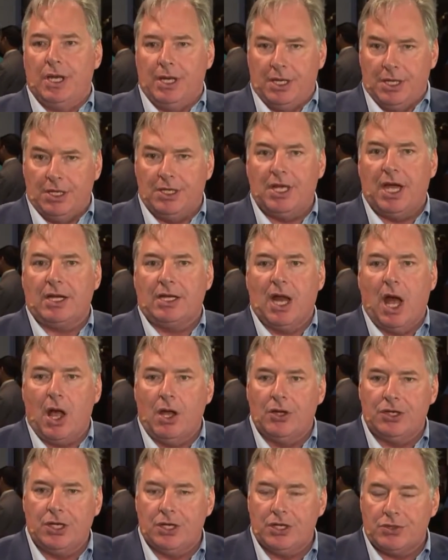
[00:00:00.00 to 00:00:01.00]
and in the
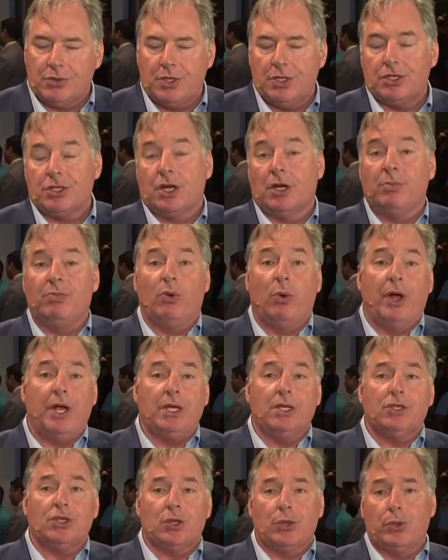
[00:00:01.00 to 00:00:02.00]
technology industry that's going to
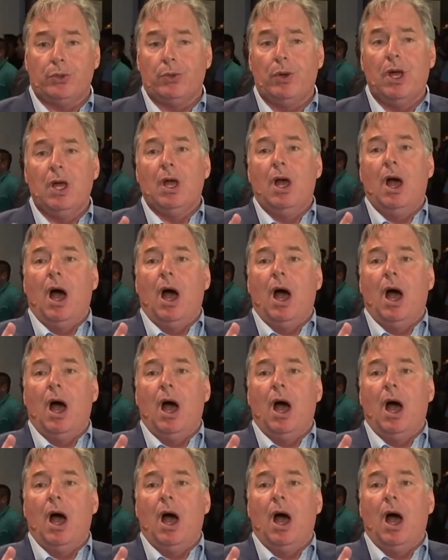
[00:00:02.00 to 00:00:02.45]
point to